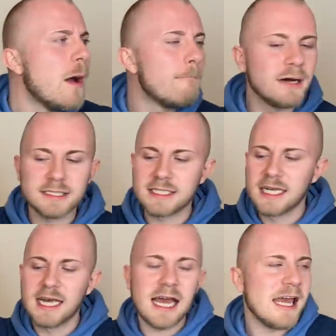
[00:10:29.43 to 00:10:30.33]
But
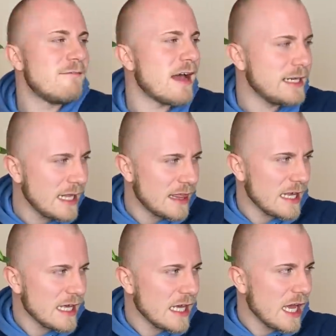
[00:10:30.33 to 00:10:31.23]
if
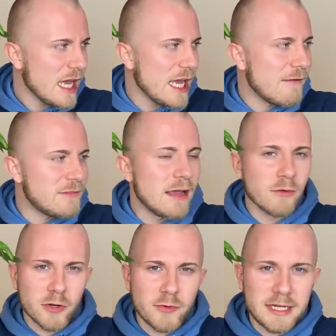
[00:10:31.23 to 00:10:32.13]
anything, if they
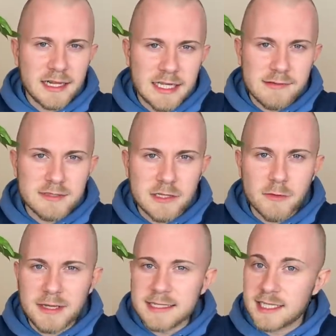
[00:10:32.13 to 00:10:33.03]
were creating leaves, it would
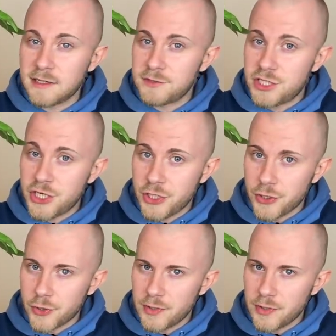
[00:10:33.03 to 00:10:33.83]
be a set of two.